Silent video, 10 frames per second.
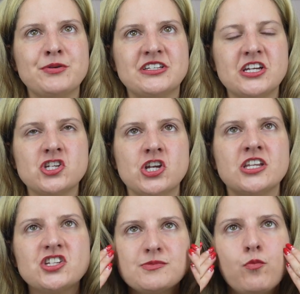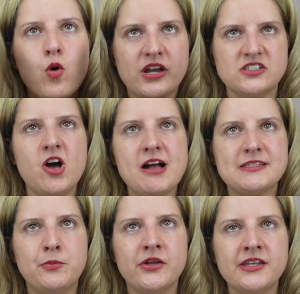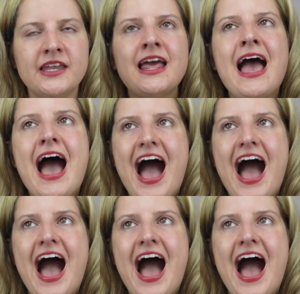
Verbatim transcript: prediction and just Morgan Talk's opinion.